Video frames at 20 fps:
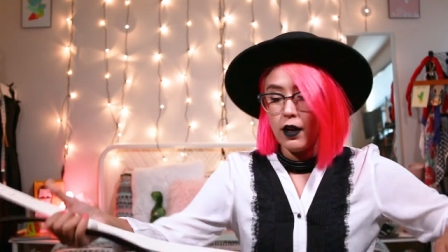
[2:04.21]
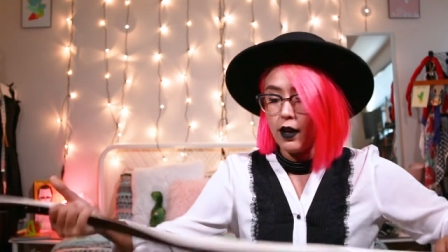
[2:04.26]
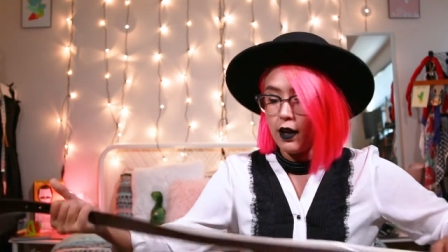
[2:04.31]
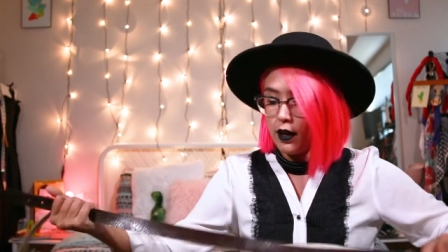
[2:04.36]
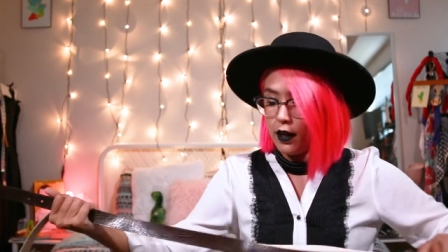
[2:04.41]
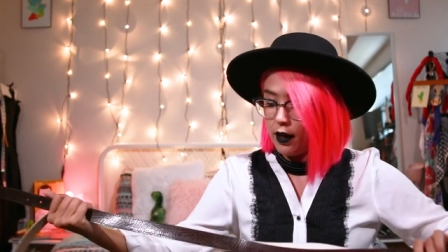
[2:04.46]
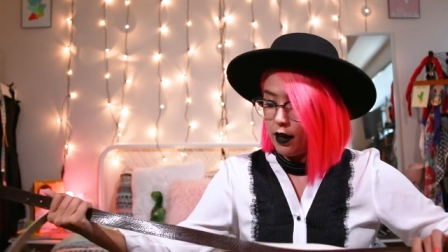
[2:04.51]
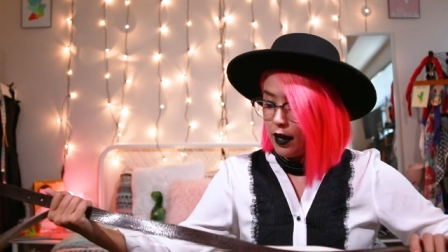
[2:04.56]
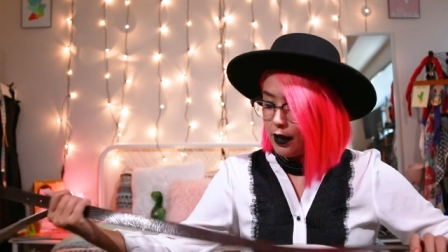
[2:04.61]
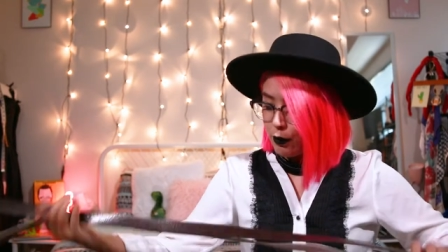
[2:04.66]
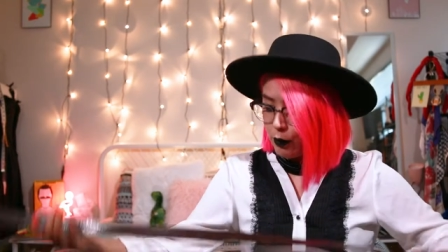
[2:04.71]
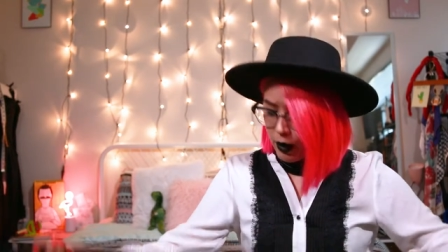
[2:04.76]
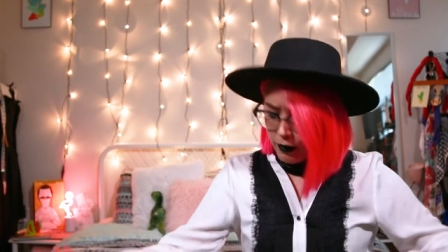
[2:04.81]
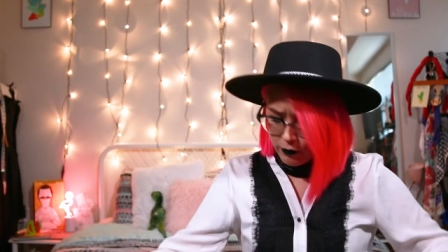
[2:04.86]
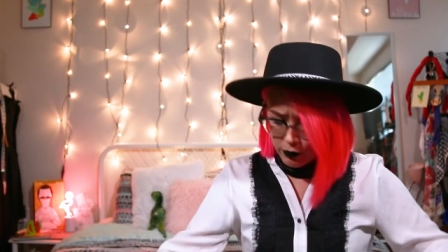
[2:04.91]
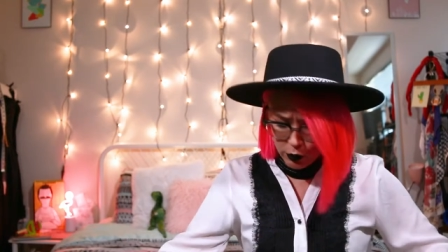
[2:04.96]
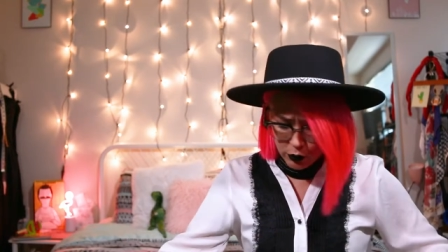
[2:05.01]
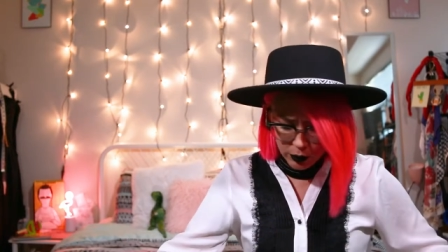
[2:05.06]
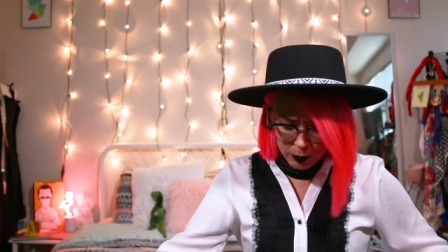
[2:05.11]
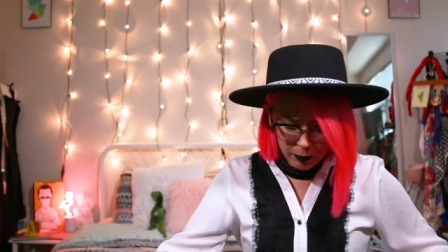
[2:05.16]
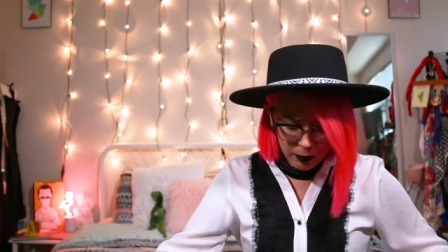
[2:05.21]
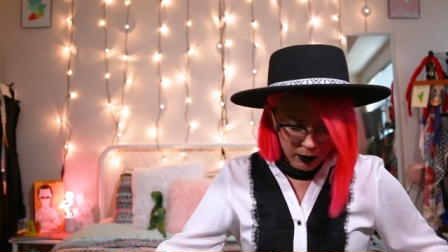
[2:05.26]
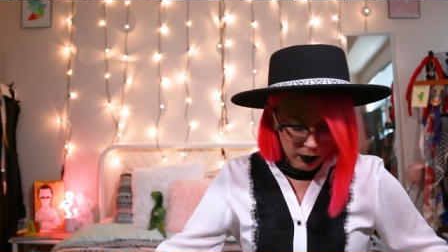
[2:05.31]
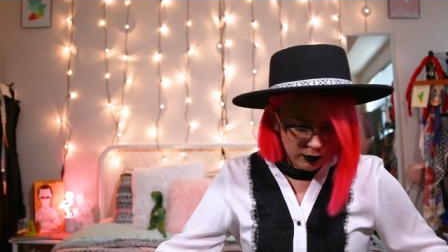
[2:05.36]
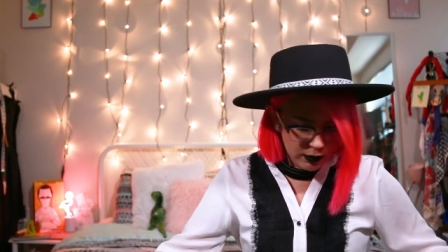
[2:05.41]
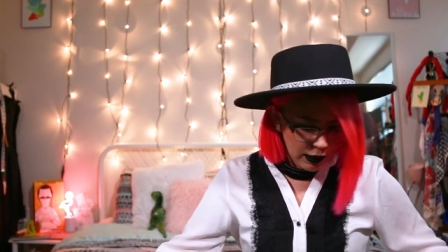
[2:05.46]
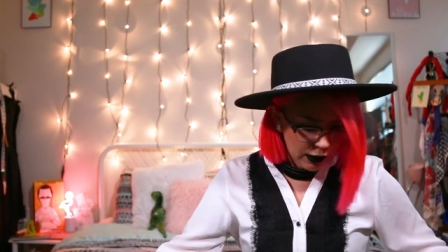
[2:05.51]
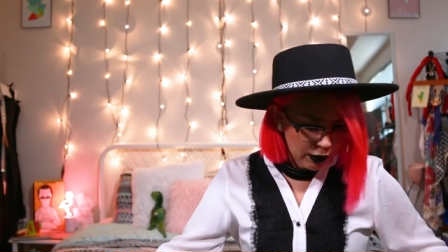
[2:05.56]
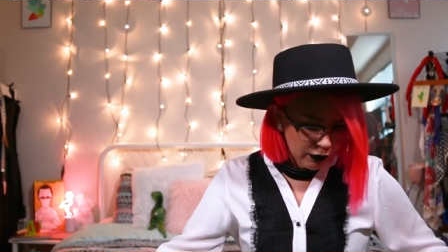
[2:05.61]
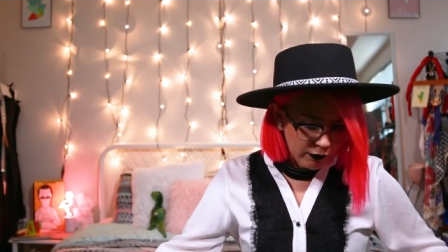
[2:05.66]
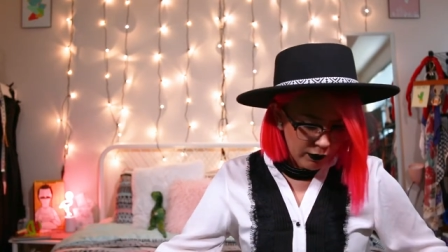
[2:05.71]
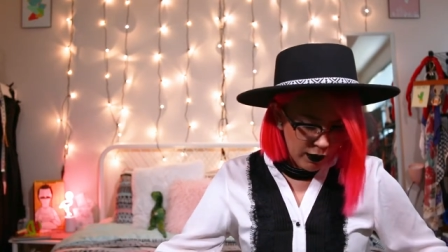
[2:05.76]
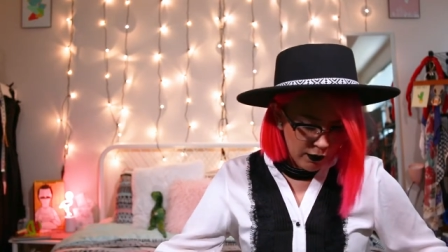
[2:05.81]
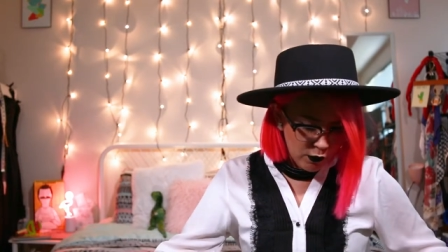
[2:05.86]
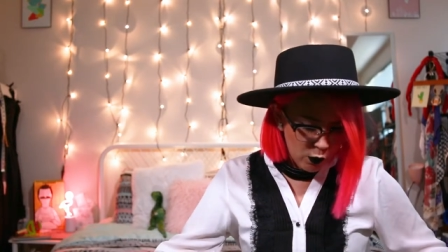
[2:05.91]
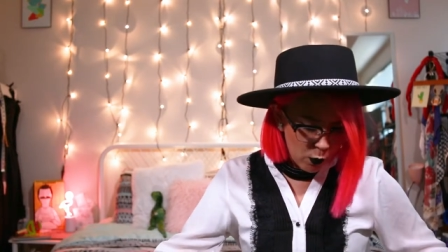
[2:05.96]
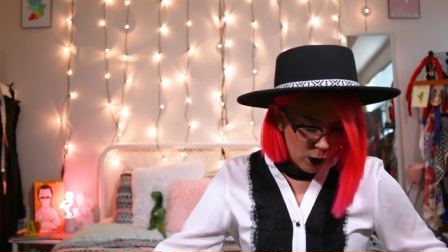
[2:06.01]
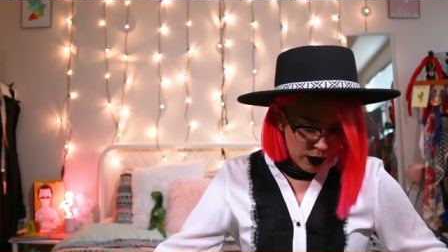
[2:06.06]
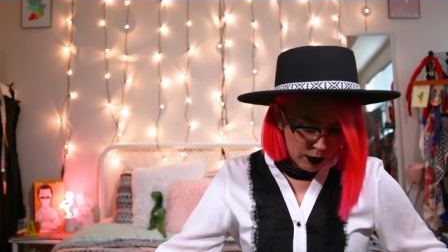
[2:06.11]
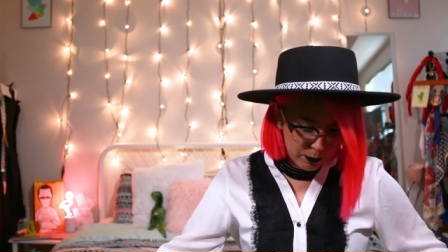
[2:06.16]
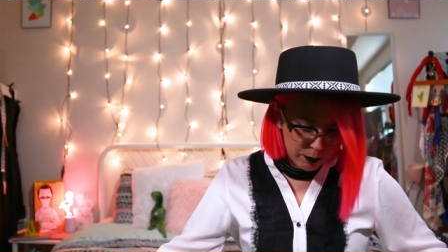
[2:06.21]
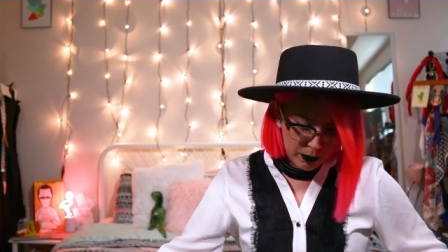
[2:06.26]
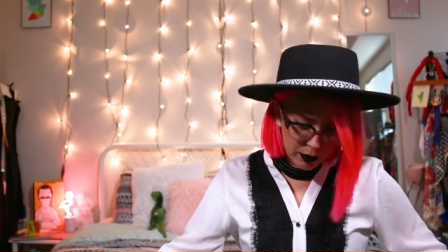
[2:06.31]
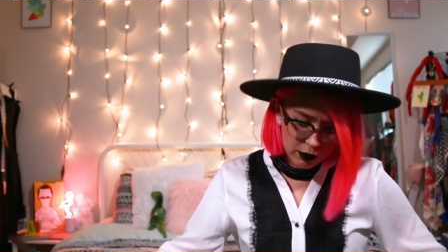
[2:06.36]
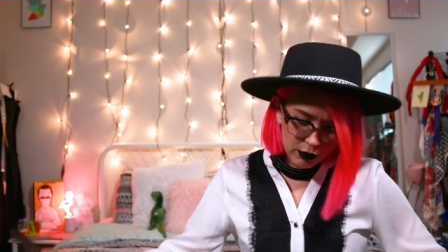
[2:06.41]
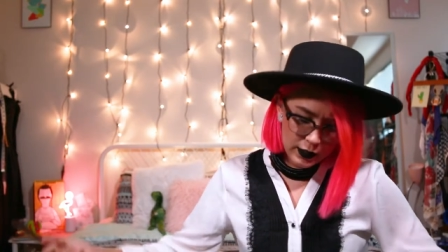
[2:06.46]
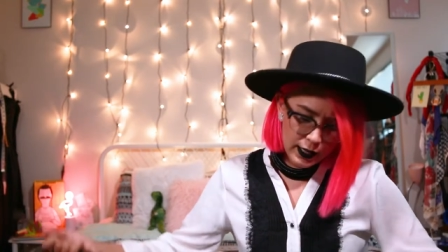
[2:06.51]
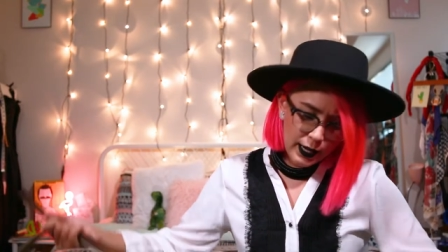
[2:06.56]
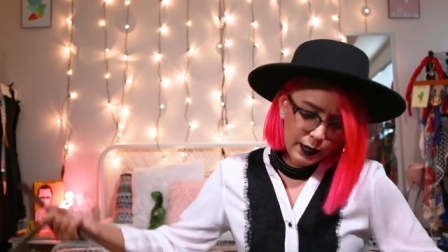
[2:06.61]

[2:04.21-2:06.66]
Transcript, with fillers: Uh, I don't have a cream belt, I don't even have a white belt,